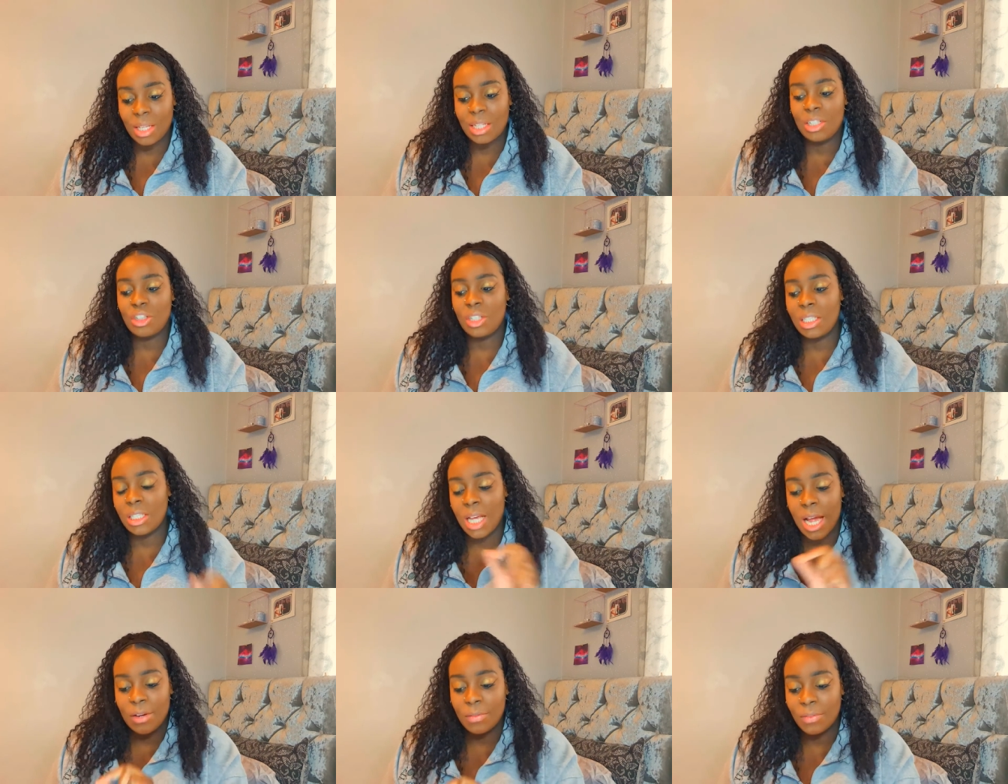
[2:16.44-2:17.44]
she's
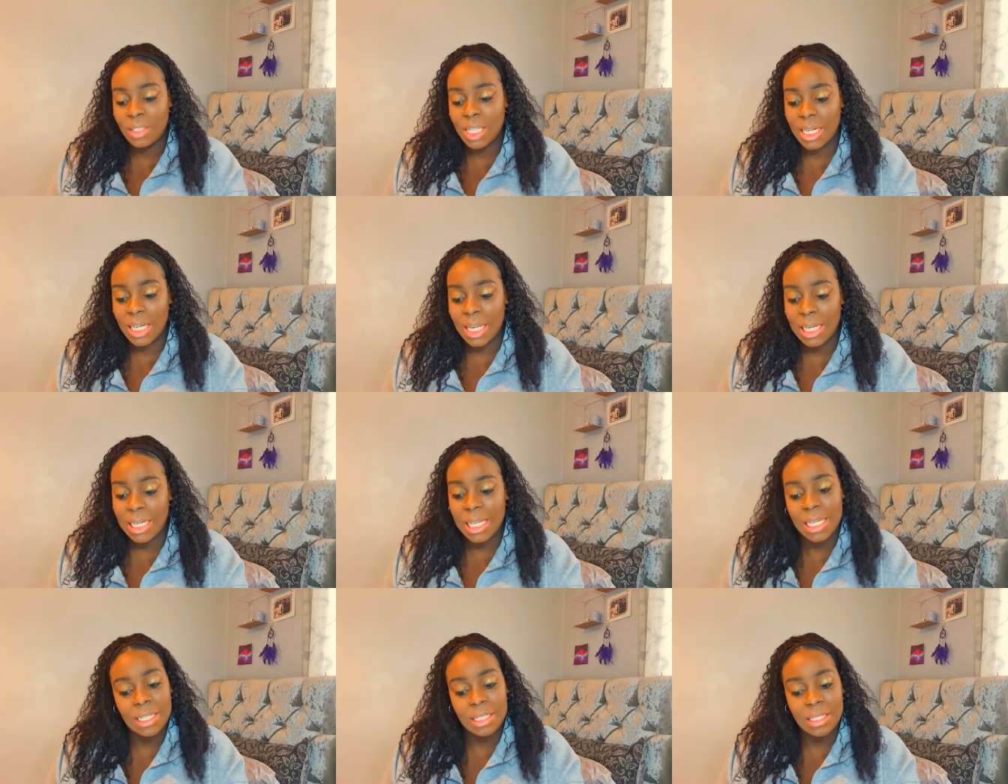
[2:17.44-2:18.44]
kind of sent a
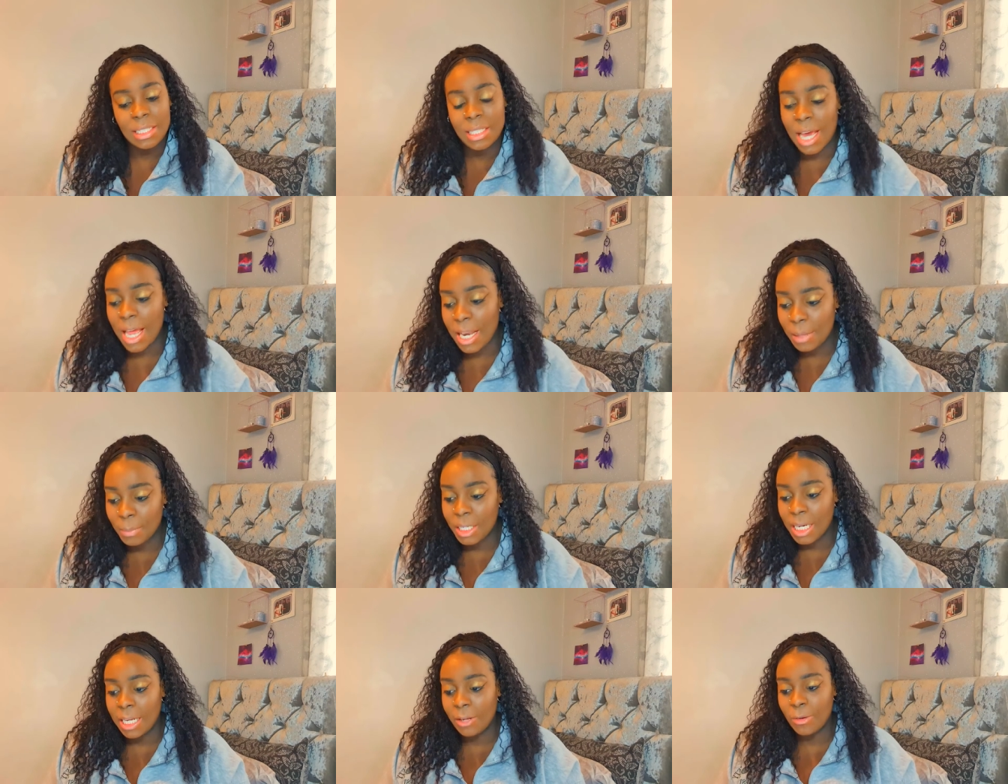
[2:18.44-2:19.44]
link to that. Let me
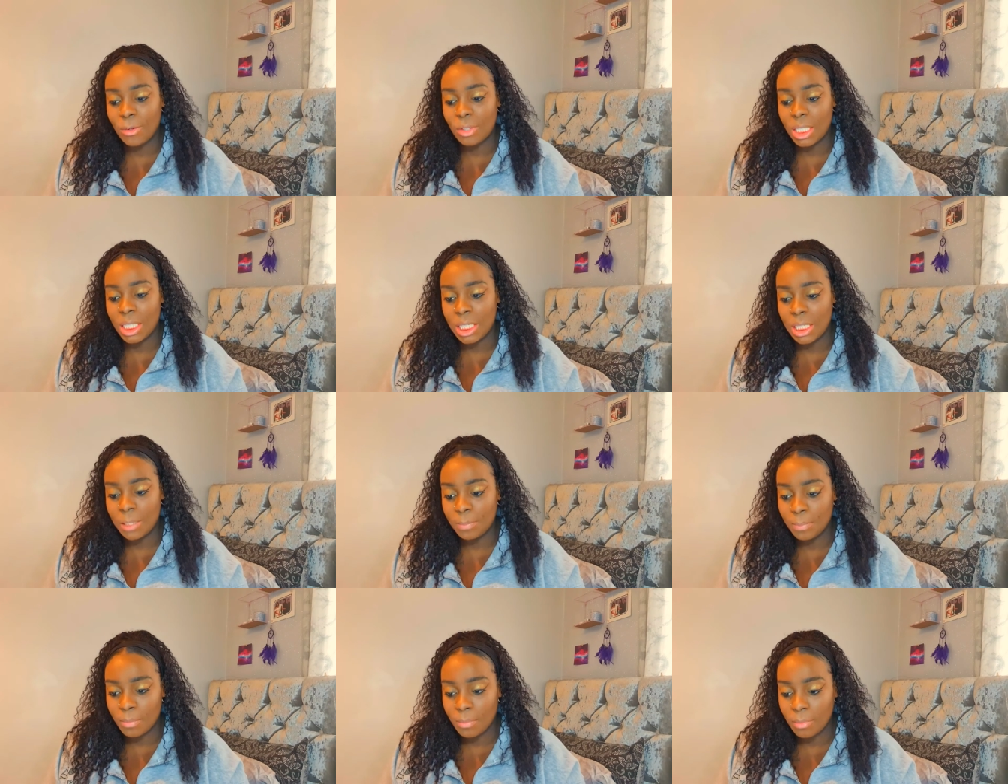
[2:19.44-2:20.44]
click on it,
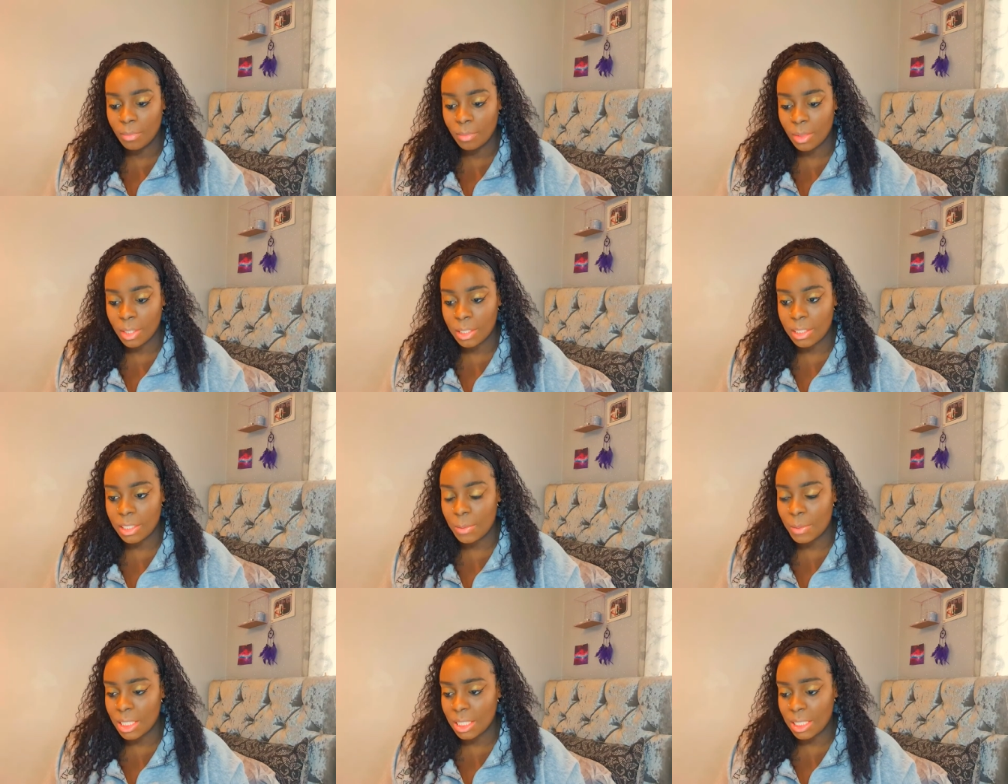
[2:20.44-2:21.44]
see
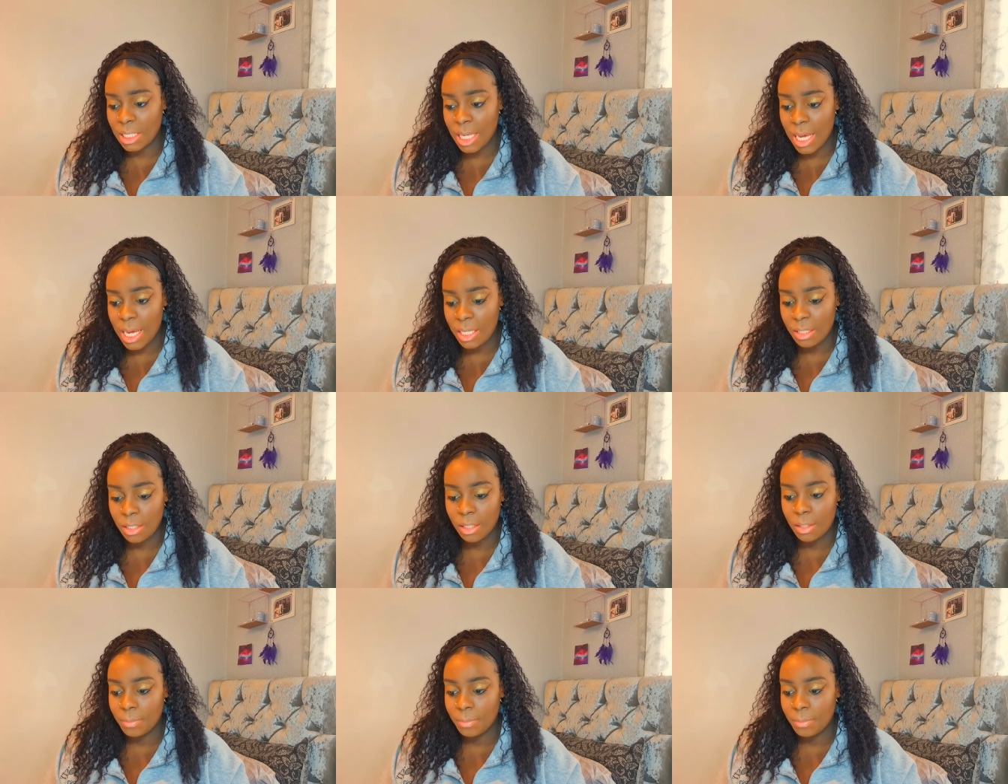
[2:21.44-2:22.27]
what it says.